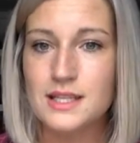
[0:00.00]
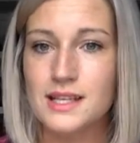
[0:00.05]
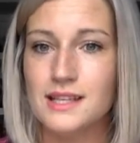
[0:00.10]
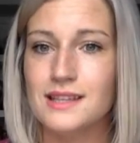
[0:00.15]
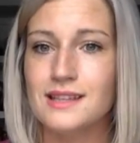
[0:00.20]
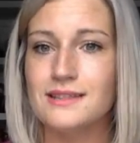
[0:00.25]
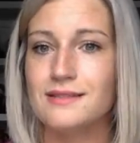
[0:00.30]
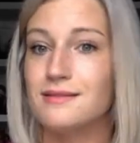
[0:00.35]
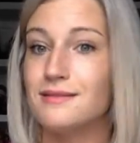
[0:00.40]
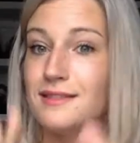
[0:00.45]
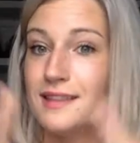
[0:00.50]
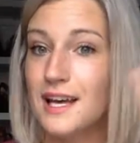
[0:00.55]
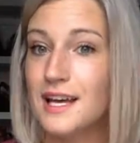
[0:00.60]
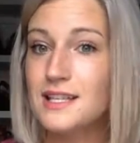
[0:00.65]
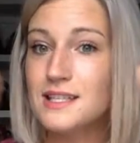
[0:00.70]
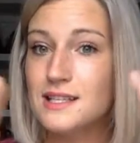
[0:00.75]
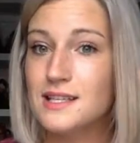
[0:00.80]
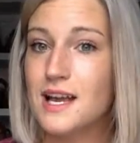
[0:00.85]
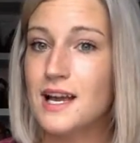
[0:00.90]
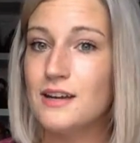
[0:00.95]
And
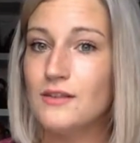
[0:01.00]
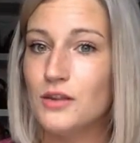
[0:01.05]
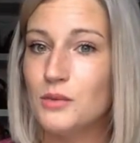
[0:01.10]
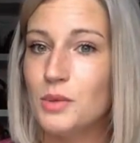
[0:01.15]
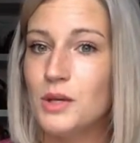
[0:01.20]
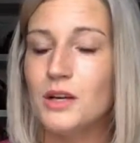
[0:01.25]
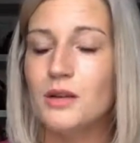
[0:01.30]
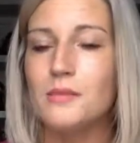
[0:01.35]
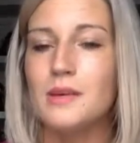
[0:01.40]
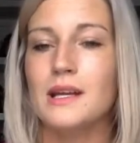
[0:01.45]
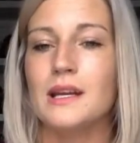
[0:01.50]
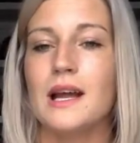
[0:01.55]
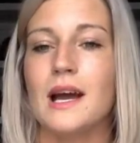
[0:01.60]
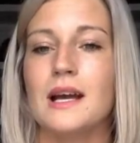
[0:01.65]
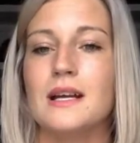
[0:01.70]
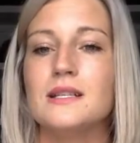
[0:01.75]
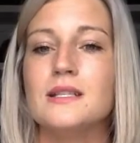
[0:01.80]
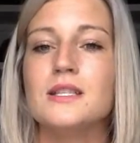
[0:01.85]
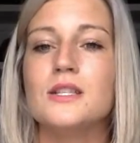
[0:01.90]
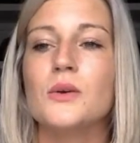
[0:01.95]
that's kind of a pyramid,
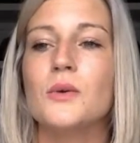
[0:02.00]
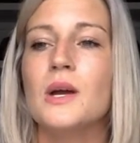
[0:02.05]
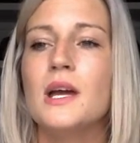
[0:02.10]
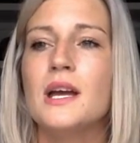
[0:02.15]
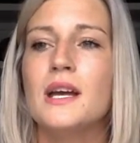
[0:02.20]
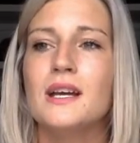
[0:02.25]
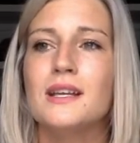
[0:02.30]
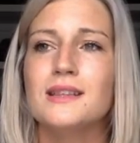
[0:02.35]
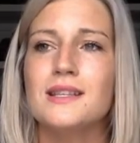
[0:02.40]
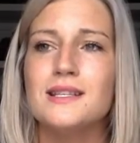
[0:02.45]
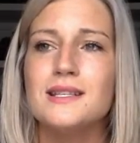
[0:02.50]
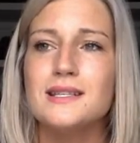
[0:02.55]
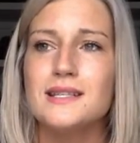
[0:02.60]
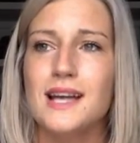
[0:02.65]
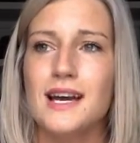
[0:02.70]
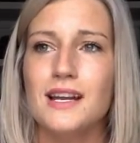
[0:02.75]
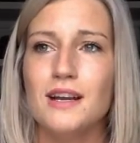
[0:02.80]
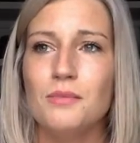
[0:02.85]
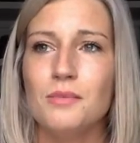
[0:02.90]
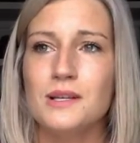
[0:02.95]
guys. So the
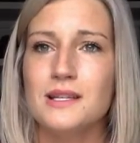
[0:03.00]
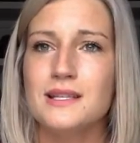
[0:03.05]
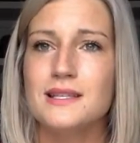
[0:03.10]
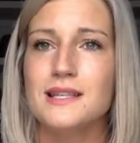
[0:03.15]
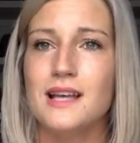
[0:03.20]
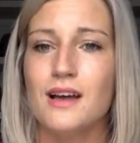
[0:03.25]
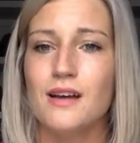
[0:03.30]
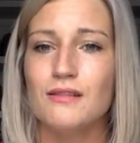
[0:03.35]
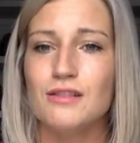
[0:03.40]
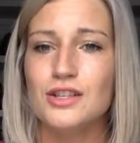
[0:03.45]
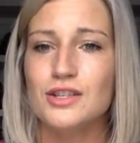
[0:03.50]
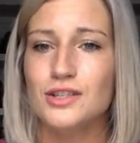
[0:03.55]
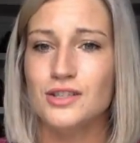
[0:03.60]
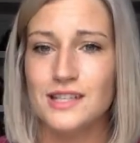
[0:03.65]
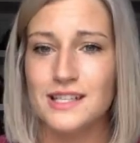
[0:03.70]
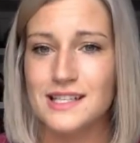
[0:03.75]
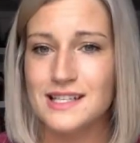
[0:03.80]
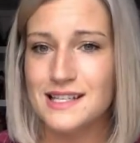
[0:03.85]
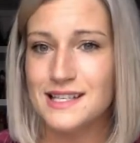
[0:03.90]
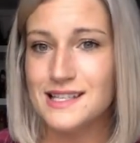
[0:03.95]
setup itself
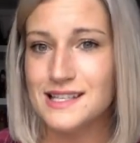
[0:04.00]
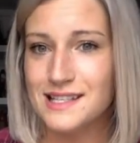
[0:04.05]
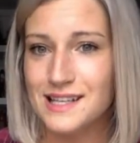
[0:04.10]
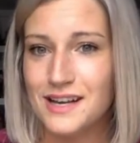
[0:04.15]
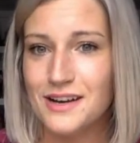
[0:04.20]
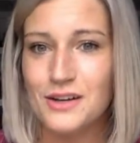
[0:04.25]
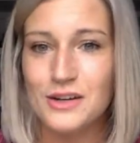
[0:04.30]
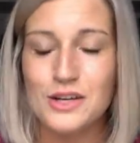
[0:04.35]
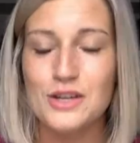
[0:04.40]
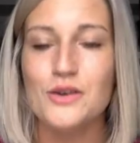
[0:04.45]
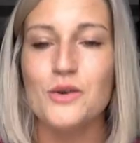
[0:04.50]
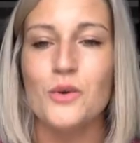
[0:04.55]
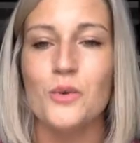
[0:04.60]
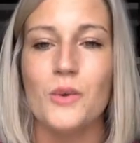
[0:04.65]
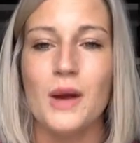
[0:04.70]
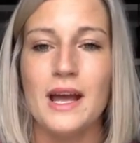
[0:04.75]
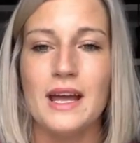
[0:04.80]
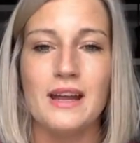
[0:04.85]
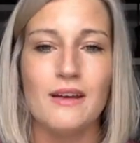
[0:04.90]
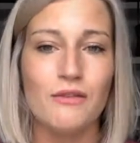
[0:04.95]
shouldn't scare you
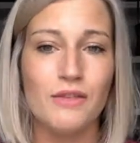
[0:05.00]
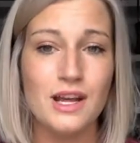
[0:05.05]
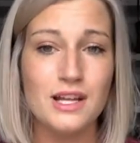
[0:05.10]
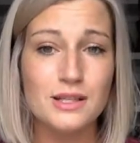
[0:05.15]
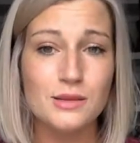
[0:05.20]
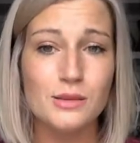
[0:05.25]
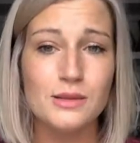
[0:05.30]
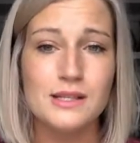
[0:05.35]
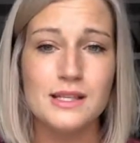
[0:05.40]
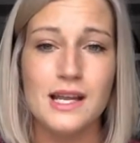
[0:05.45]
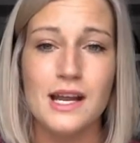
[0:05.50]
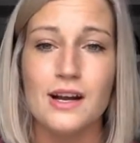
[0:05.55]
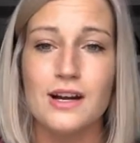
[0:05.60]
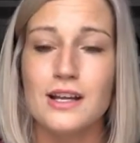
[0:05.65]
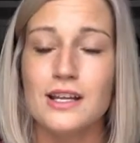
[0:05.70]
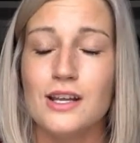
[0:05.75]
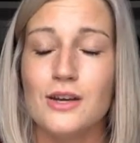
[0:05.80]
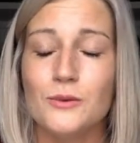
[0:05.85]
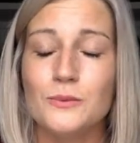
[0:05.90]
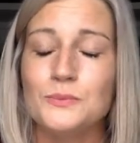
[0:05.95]
away. If that's what's
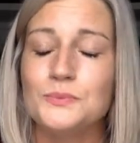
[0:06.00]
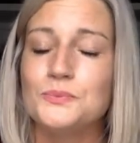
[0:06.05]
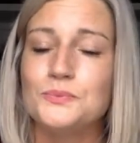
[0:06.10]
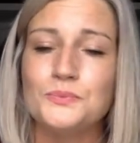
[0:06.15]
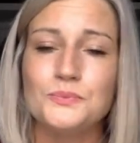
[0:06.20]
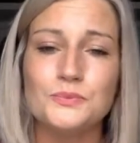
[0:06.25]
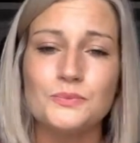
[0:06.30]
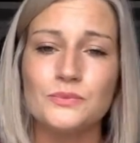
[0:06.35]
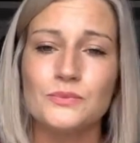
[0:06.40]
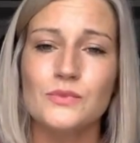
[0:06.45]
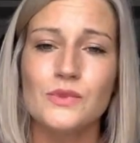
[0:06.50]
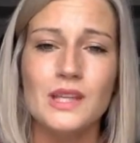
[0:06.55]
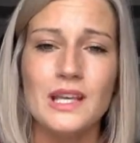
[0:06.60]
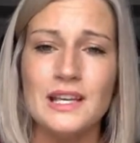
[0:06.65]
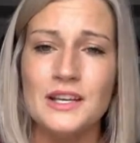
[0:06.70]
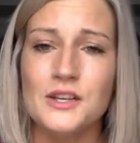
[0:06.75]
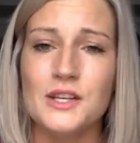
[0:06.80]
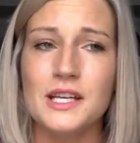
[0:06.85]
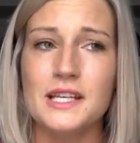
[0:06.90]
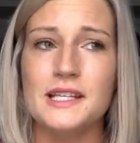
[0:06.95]
scaring you,
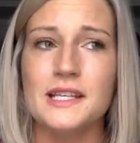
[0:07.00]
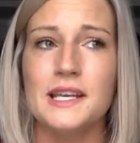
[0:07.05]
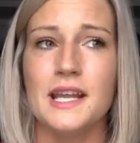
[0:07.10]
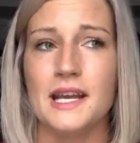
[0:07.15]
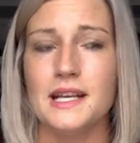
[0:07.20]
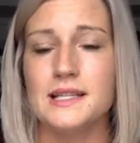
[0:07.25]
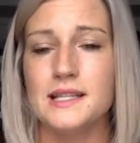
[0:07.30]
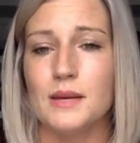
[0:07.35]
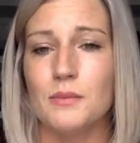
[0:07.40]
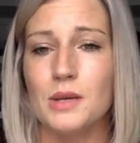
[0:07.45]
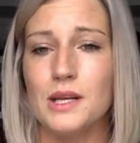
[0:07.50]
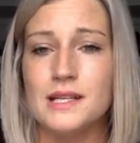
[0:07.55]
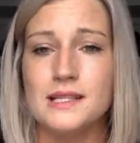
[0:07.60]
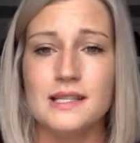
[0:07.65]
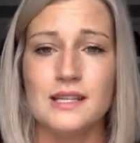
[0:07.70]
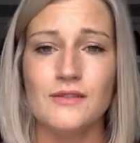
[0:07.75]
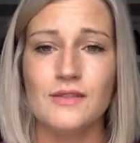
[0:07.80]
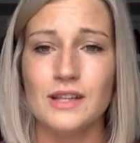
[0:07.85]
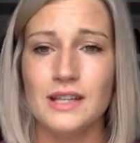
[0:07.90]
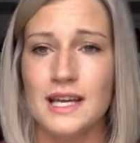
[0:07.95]
you need to nix it. Because
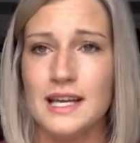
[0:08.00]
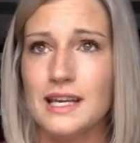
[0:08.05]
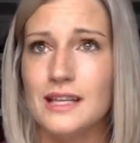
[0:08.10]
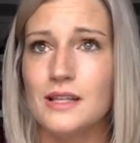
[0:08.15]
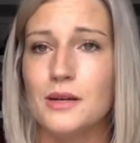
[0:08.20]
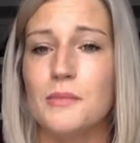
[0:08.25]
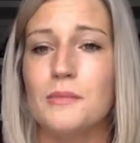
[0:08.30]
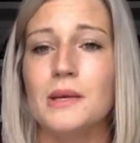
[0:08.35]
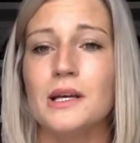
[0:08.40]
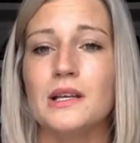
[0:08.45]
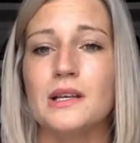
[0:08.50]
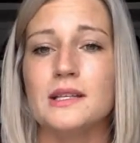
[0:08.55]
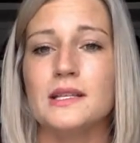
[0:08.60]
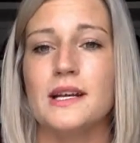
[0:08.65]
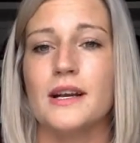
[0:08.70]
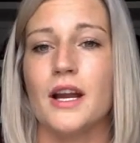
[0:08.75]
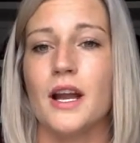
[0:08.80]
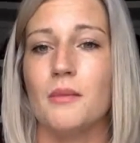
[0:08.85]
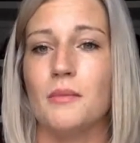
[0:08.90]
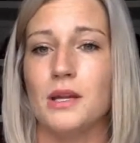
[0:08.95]
even like in the
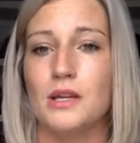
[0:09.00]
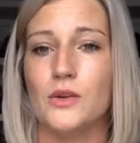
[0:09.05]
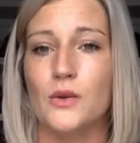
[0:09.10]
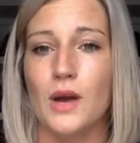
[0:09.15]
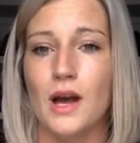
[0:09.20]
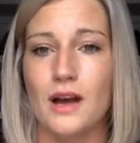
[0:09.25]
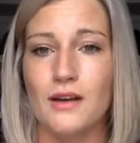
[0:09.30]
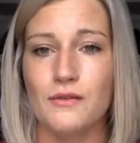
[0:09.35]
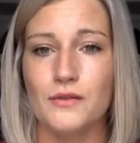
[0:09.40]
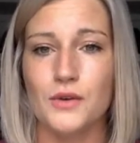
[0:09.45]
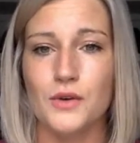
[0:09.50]
military, I mean, you have